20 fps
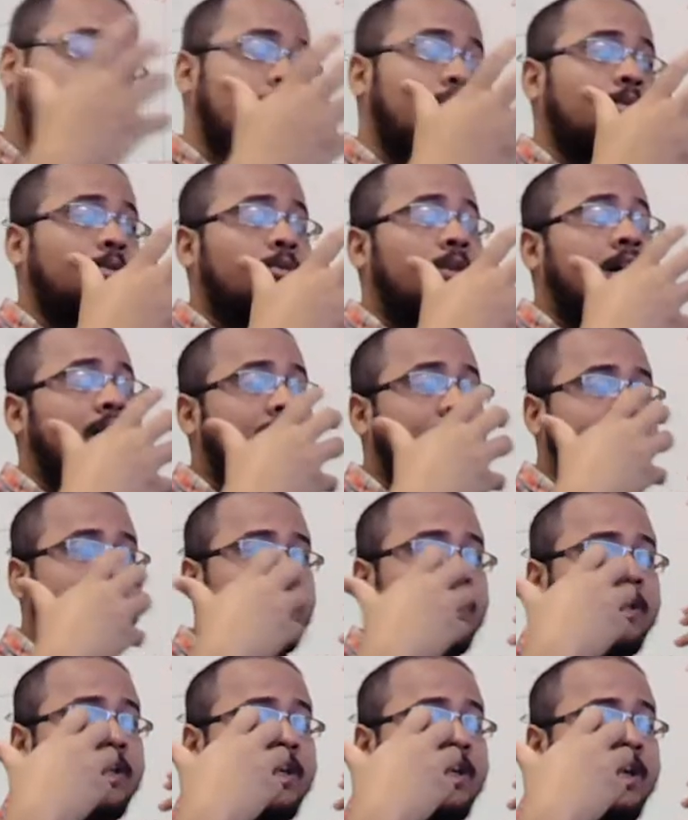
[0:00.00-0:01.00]
out what
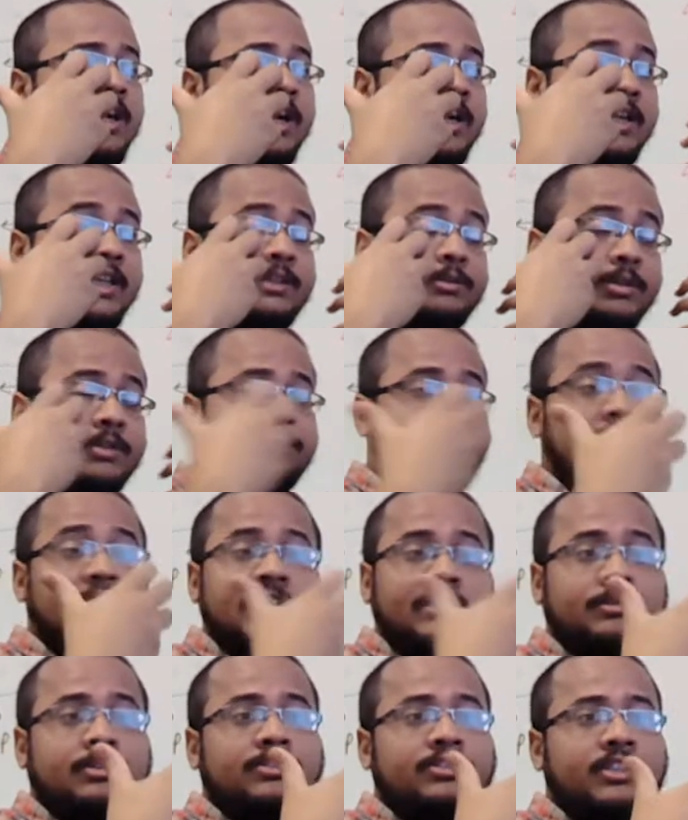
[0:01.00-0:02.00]

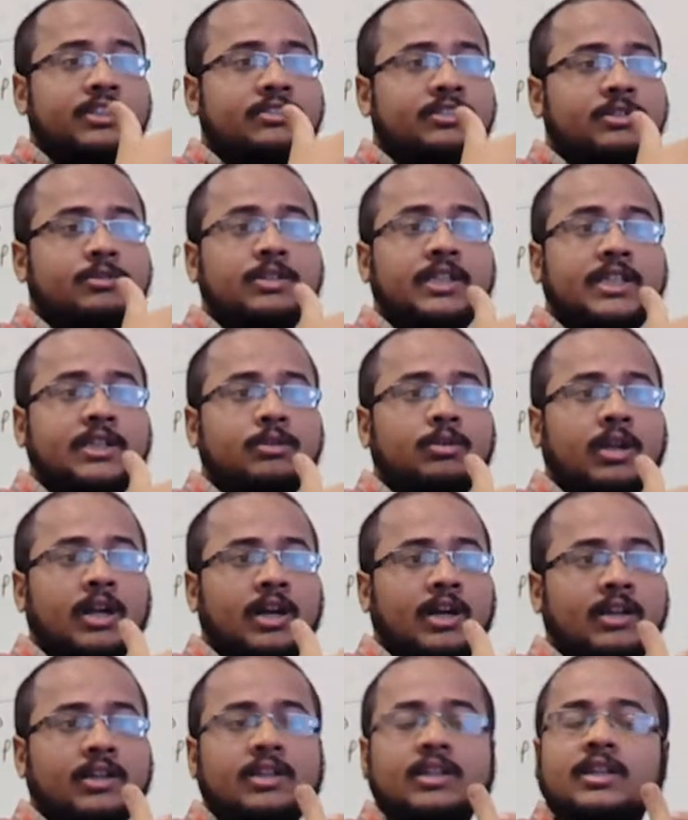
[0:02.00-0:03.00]
prerequisites you need to
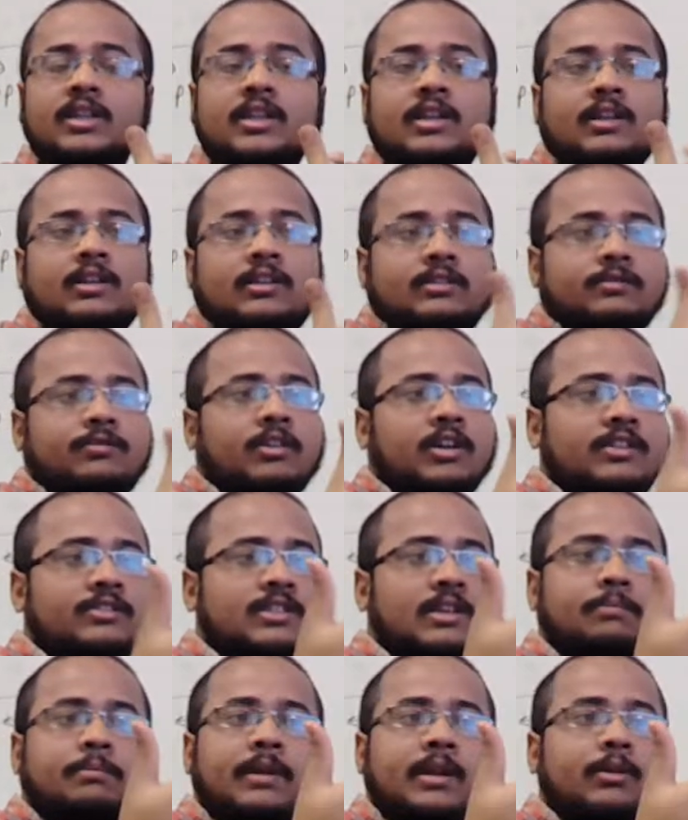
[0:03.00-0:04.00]
learn. For
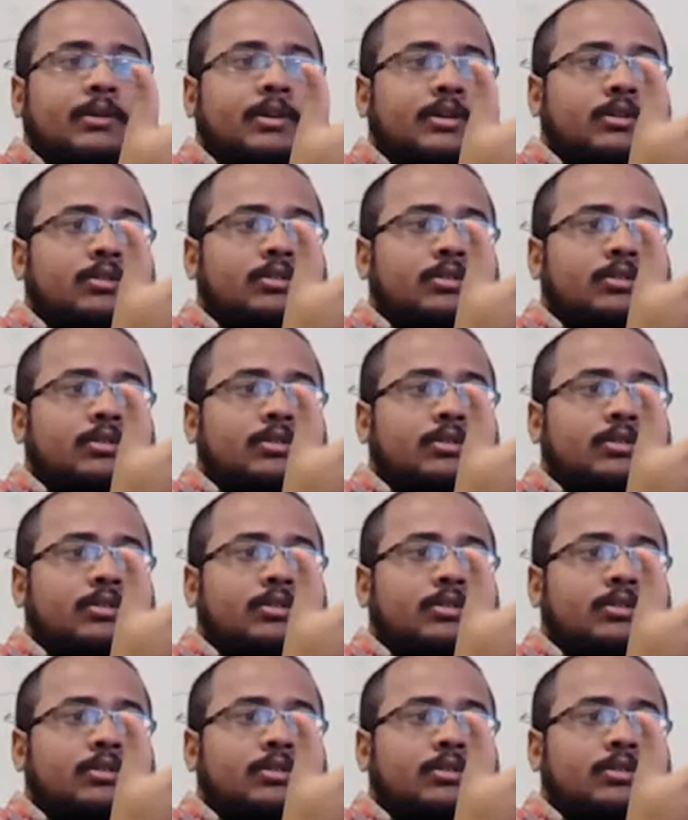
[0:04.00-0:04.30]
example, you need